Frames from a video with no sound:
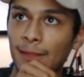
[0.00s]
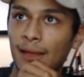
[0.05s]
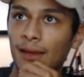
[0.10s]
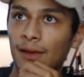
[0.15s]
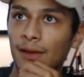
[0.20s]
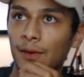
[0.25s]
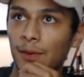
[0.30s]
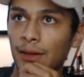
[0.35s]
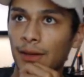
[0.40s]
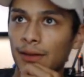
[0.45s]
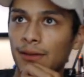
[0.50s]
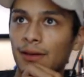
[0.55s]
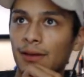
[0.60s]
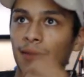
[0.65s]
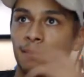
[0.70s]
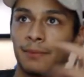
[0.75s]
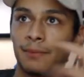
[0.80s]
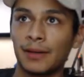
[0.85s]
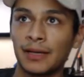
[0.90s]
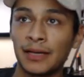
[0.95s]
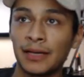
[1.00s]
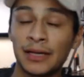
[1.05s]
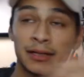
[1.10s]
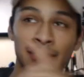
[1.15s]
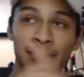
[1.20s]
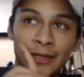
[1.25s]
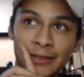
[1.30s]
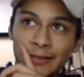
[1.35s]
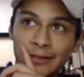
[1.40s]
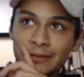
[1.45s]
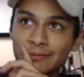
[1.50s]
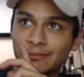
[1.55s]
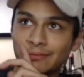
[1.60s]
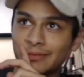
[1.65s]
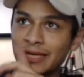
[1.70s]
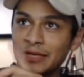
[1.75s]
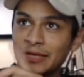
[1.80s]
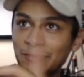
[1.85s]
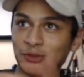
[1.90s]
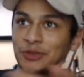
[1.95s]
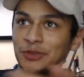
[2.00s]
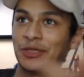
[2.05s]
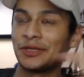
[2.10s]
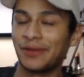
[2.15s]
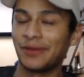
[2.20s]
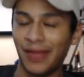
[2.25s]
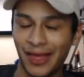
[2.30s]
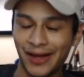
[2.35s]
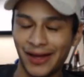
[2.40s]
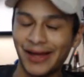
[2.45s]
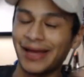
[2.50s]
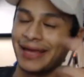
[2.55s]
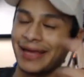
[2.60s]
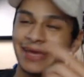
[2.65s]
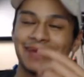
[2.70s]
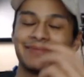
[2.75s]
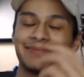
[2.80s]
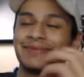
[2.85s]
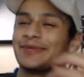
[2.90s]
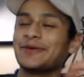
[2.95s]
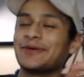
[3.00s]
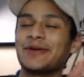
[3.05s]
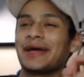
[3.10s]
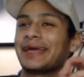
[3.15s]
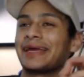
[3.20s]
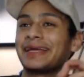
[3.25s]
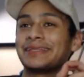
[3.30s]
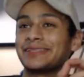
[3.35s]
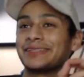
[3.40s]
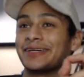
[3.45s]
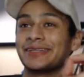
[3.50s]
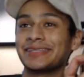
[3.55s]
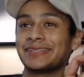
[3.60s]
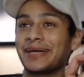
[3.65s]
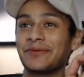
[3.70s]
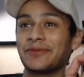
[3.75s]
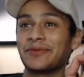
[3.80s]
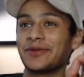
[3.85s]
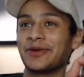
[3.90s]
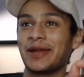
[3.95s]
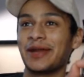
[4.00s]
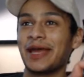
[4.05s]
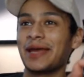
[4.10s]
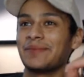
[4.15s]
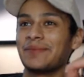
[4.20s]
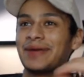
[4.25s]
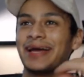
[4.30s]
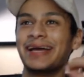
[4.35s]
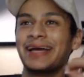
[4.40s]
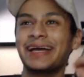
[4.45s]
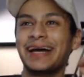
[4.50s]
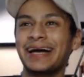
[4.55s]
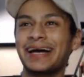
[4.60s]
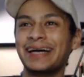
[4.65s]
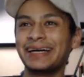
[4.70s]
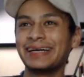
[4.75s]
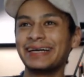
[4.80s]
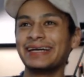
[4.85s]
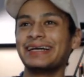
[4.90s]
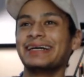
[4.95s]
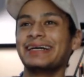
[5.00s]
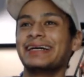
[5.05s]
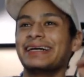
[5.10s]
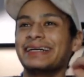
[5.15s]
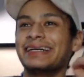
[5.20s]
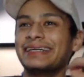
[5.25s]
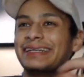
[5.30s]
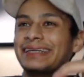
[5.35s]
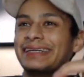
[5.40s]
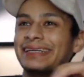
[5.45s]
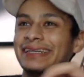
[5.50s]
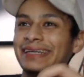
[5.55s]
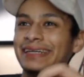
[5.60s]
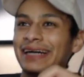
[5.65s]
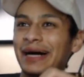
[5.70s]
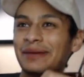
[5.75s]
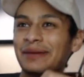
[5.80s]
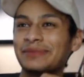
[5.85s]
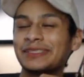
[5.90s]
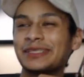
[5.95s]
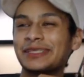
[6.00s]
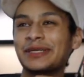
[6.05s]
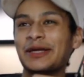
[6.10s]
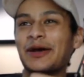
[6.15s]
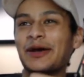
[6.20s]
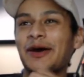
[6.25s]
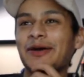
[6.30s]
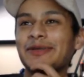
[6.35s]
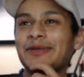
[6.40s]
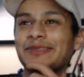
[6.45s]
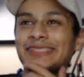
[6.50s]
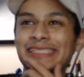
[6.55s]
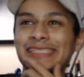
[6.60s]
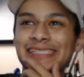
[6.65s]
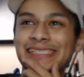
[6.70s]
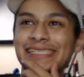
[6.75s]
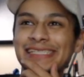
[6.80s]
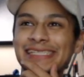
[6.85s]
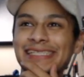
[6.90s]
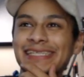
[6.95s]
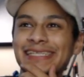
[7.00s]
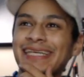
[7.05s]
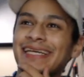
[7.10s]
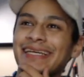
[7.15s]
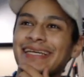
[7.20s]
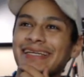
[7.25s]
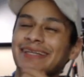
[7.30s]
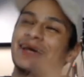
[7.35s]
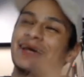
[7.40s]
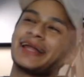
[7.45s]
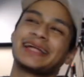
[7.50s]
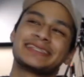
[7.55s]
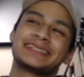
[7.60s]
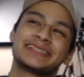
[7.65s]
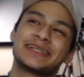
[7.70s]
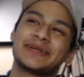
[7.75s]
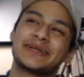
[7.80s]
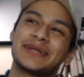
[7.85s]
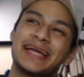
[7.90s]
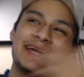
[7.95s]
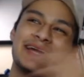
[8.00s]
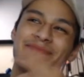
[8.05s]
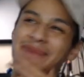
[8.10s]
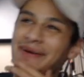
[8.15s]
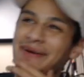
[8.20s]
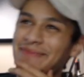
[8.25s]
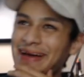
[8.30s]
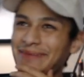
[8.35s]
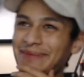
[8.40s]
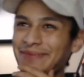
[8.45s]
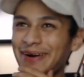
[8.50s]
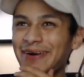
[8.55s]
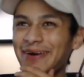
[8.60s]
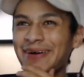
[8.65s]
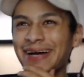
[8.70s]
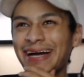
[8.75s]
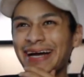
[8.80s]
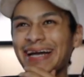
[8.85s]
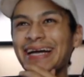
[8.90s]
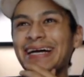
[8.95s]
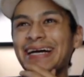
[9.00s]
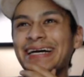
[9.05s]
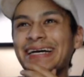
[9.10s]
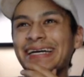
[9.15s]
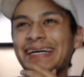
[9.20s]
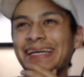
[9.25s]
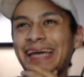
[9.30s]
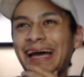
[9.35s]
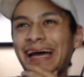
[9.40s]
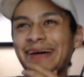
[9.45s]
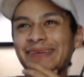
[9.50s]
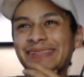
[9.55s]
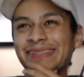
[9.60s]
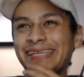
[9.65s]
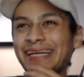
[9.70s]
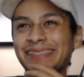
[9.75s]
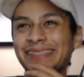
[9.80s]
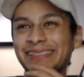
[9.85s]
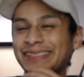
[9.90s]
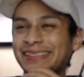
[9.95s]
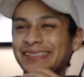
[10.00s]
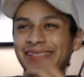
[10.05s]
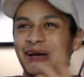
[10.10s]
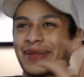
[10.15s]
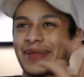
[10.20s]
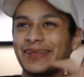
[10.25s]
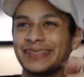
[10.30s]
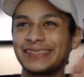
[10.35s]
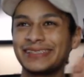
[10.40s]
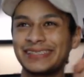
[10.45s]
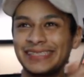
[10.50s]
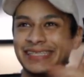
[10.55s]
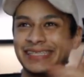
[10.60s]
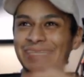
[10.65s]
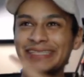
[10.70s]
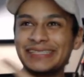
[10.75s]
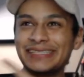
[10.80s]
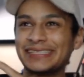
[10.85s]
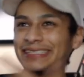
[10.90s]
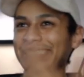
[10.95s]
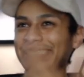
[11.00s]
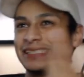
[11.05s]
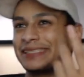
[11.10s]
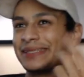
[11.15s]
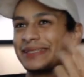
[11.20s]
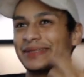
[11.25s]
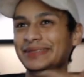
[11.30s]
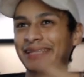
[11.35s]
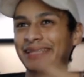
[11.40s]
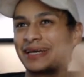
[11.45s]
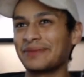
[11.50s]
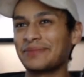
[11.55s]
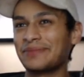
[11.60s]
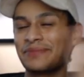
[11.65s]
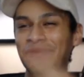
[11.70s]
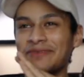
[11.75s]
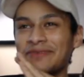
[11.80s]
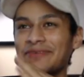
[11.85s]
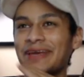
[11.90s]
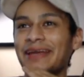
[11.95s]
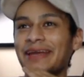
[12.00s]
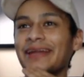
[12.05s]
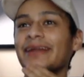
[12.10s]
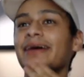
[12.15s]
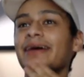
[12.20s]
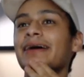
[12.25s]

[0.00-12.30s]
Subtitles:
All right, country, dude, I get tongue tied with your name. I'm just gonna call you Cece. Nah, that's a girl name, my bad, bro. I just saw the C in the C, so I was like, I'm abbreviated.